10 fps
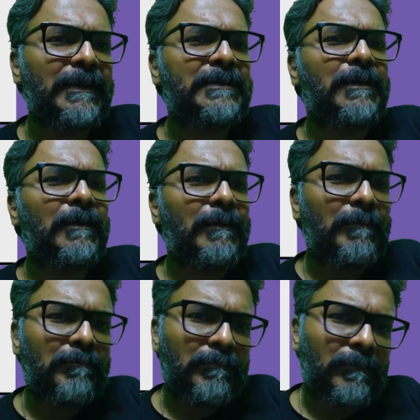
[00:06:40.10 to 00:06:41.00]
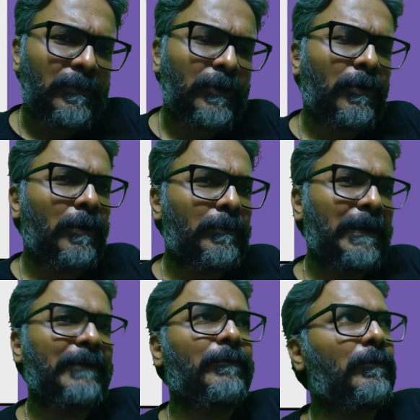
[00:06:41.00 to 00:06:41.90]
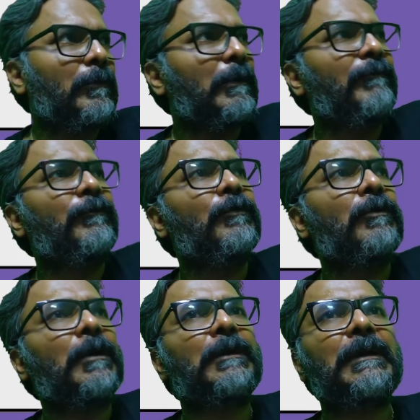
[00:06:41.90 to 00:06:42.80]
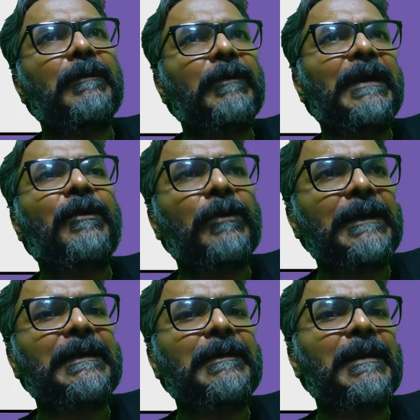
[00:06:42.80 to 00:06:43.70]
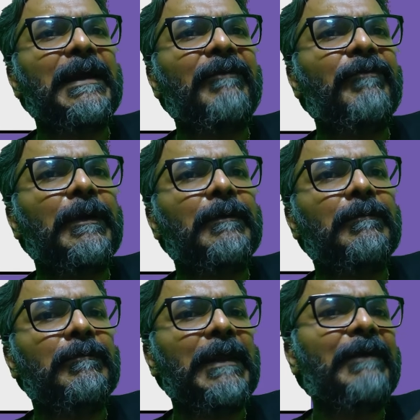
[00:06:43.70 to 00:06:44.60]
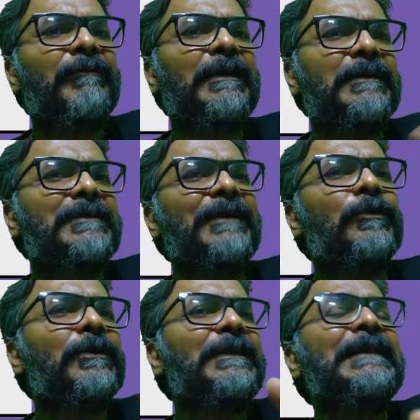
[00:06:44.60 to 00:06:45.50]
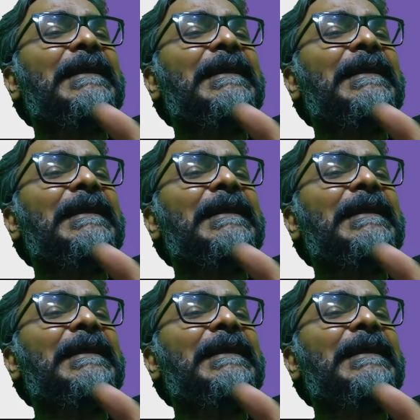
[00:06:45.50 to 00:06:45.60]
is a record. Like, if you cannot attend the live one is right now in